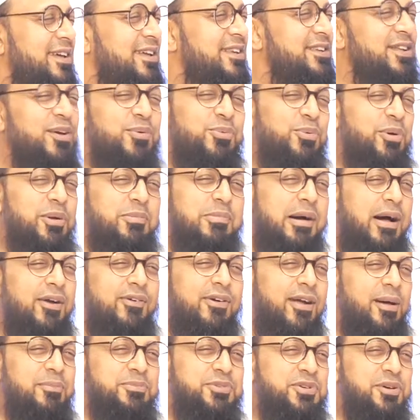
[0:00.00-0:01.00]
don't worry about
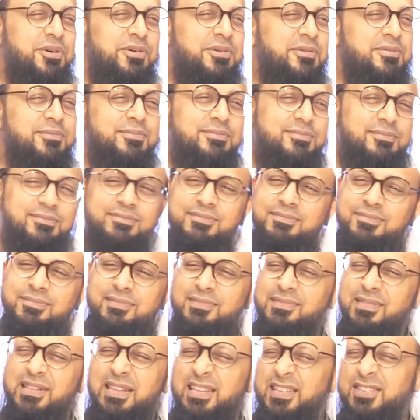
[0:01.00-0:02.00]
Ramjon.
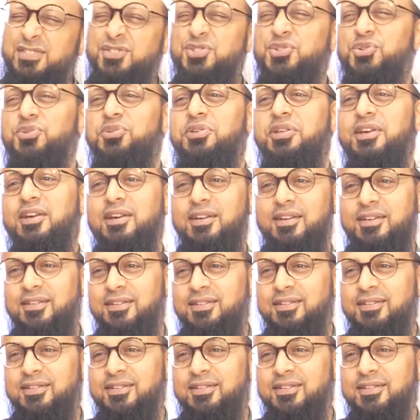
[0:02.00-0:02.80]
He's junior.